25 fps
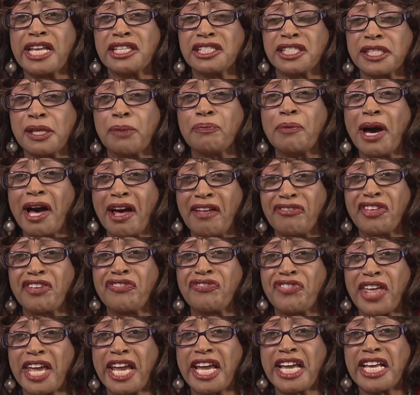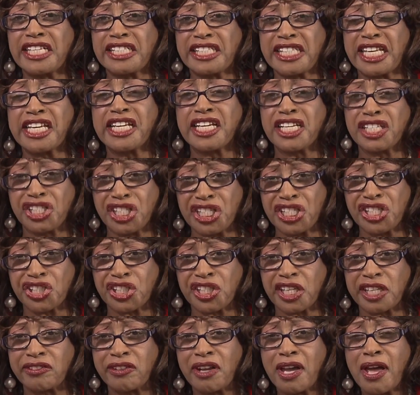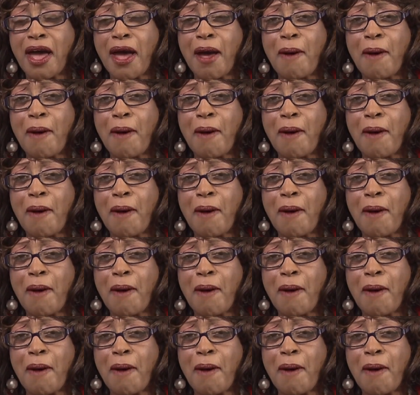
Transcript: and some other things in addition.